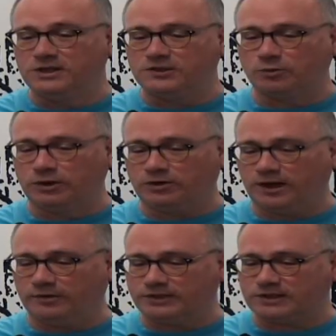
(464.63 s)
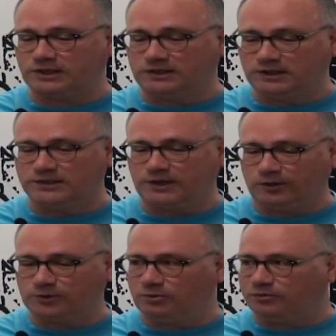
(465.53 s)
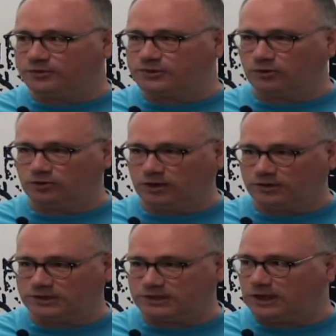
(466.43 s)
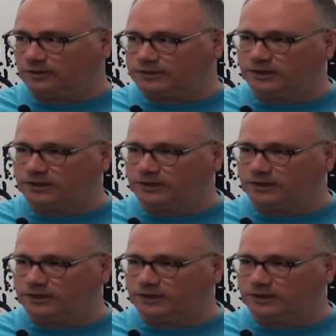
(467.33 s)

So we don't have a site that is eligible for solar ourselves,